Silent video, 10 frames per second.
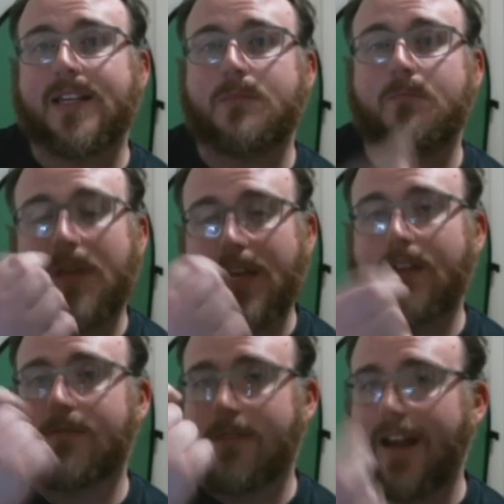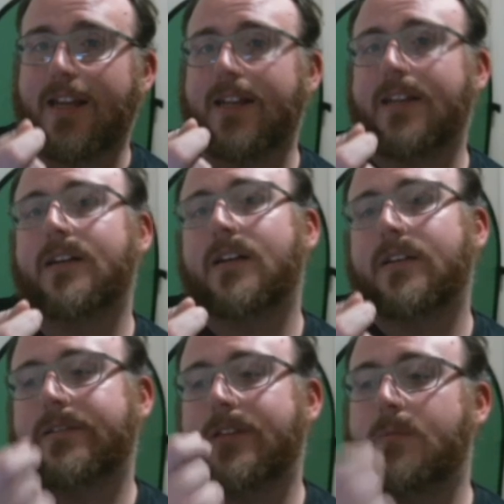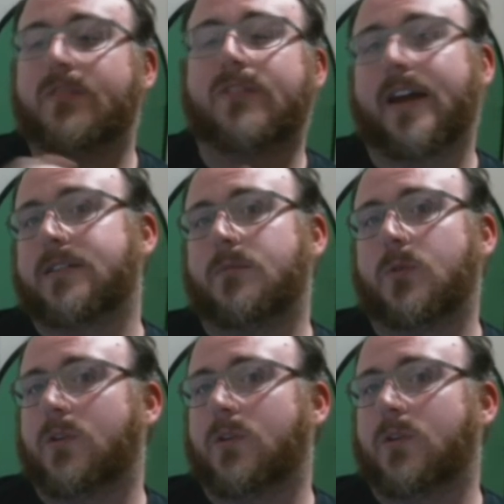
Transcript: is being ready to be flexible.